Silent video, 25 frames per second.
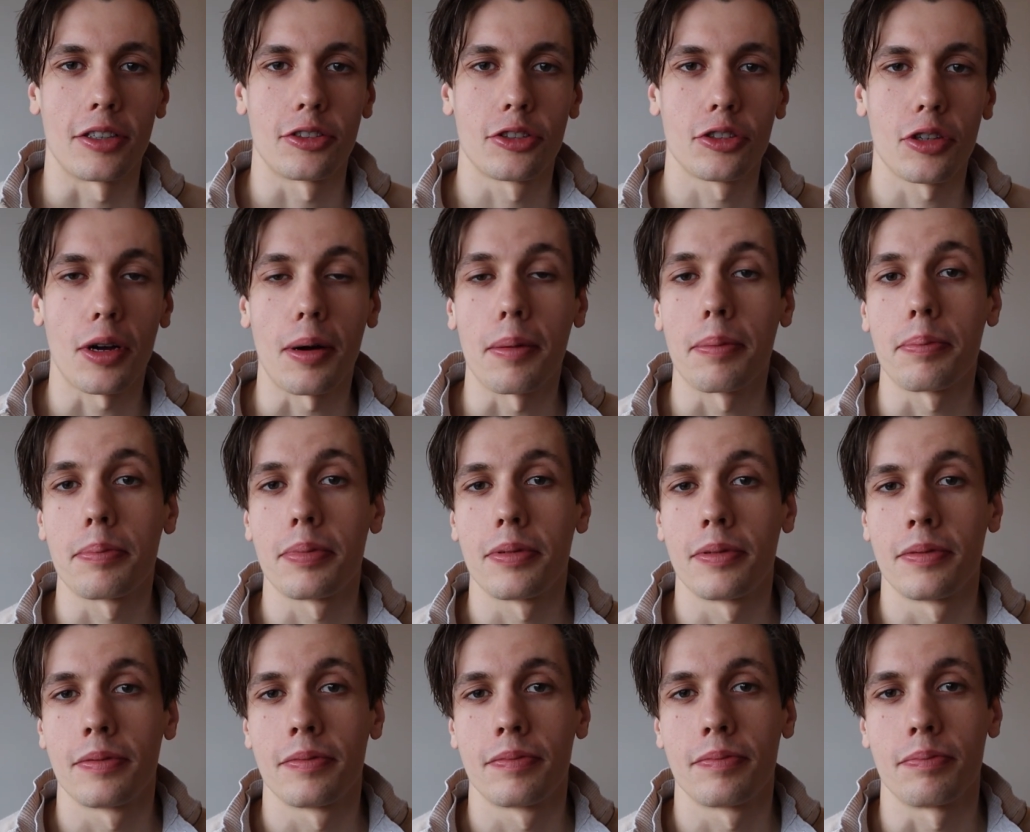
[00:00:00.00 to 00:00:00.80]
top
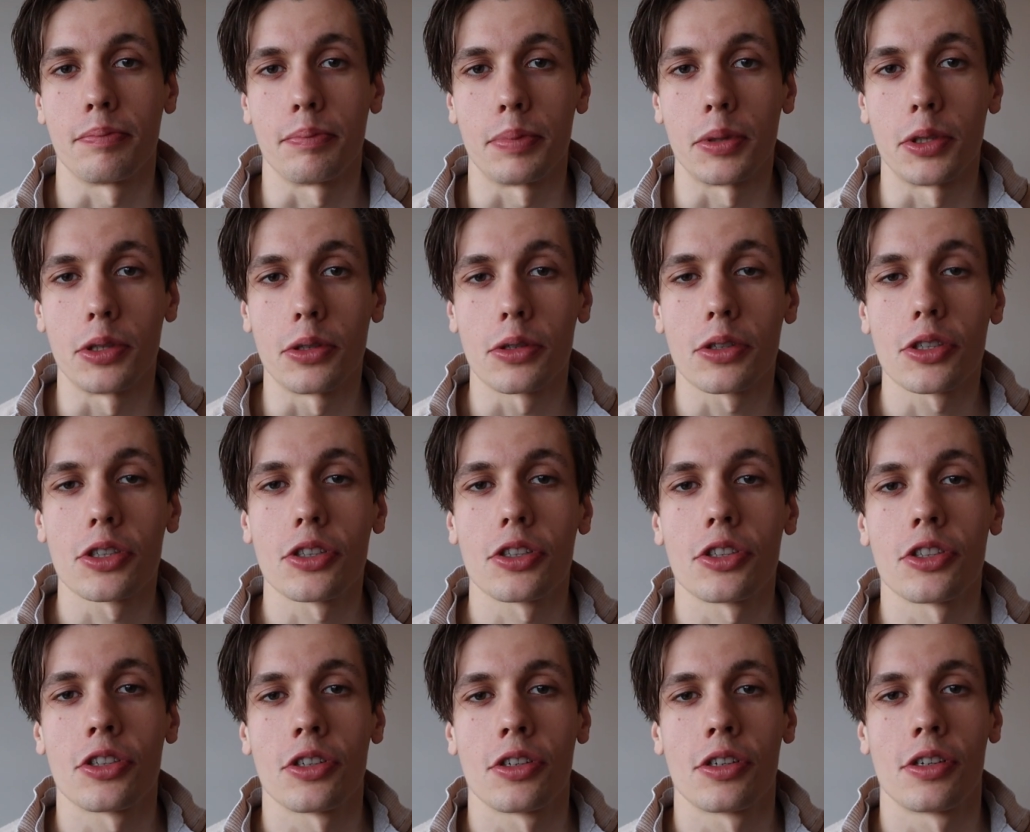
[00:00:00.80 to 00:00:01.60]

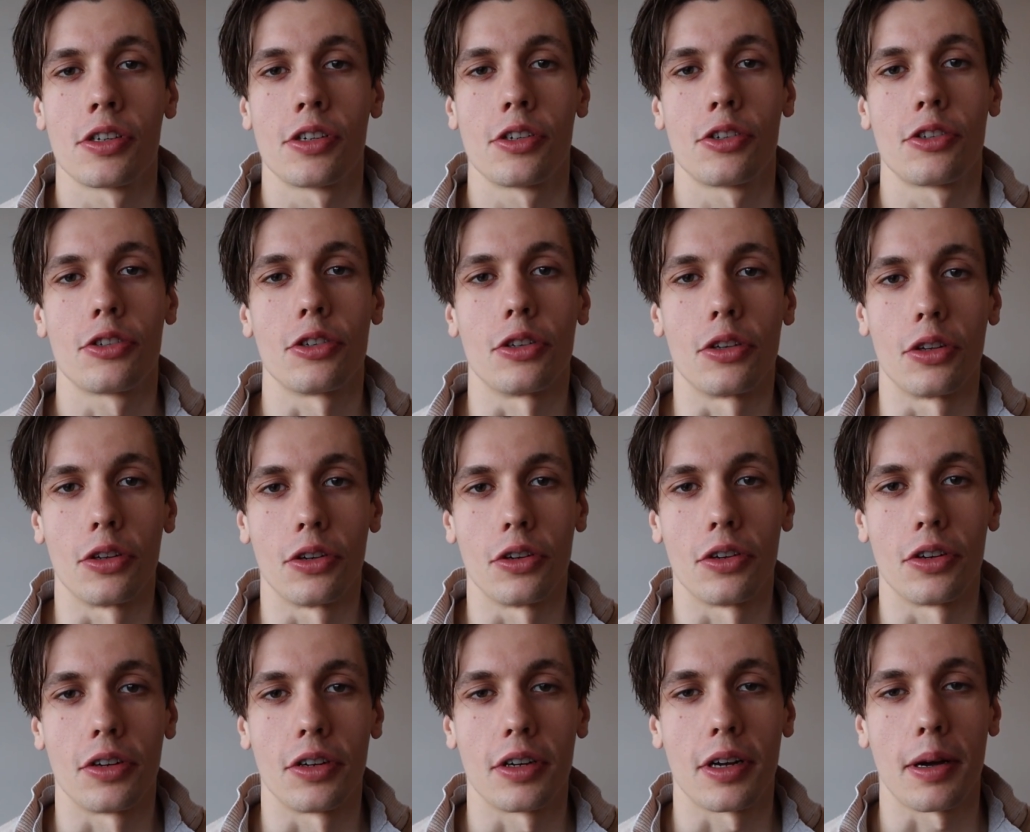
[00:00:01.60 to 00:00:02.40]
books to
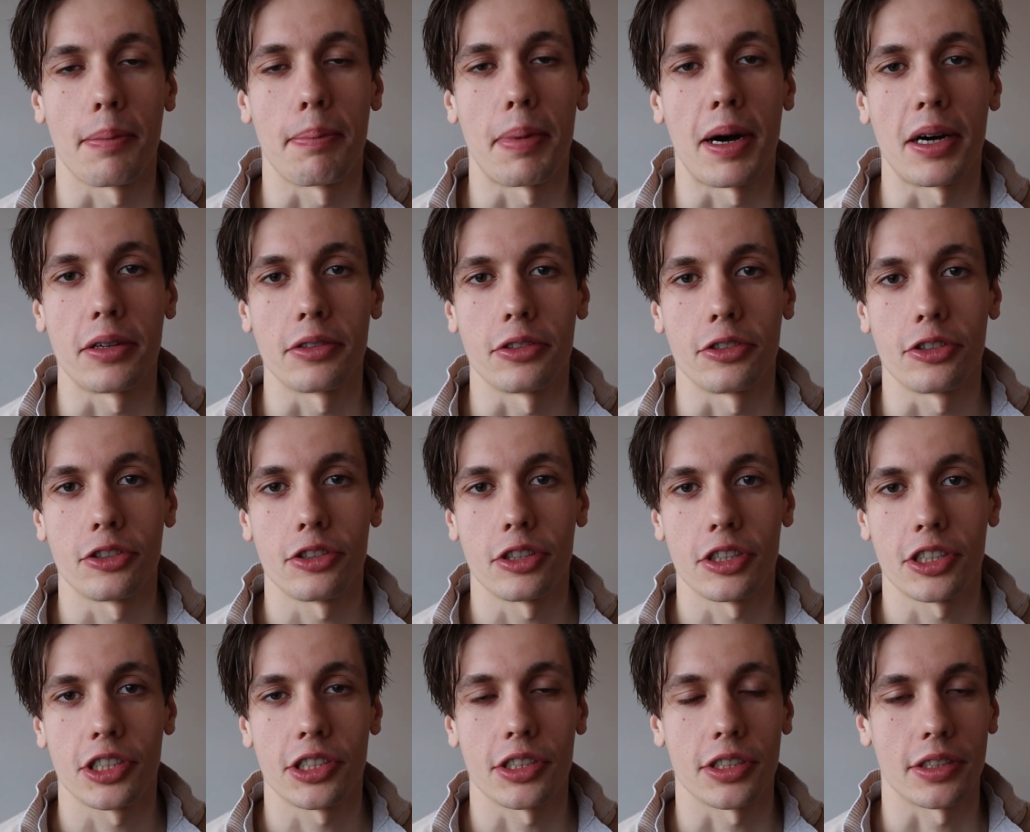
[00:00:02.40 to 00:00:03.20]
learn about
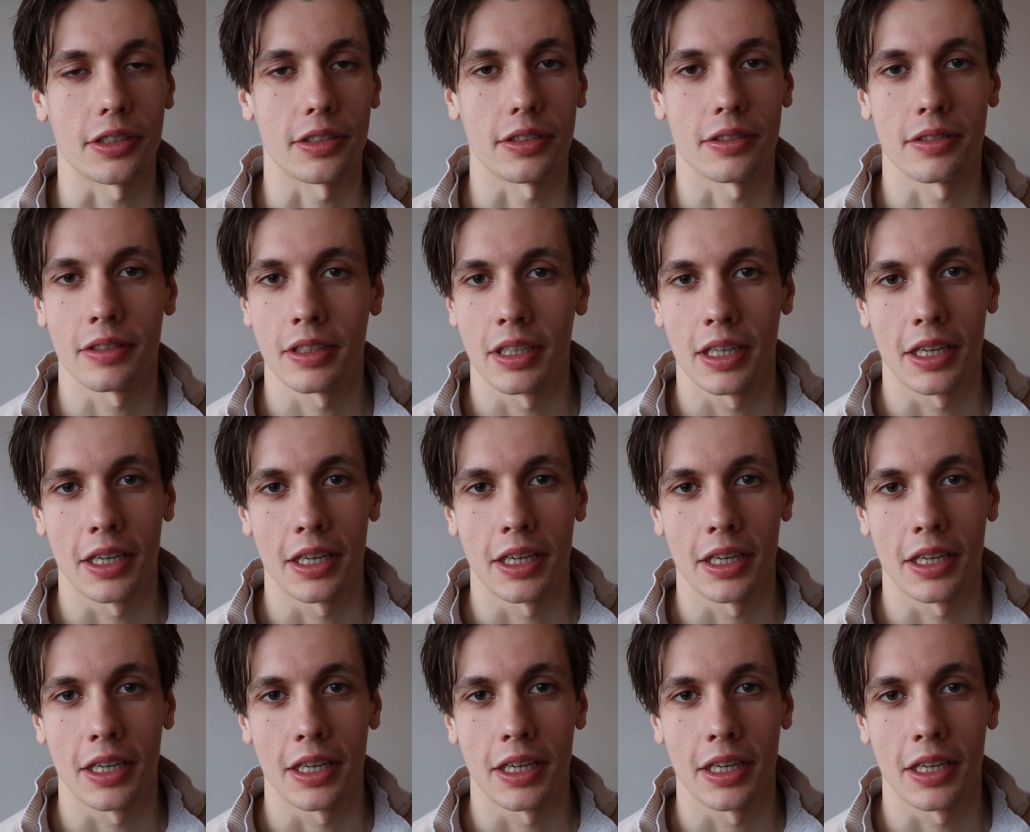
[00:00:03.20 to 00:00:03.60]
nutrition.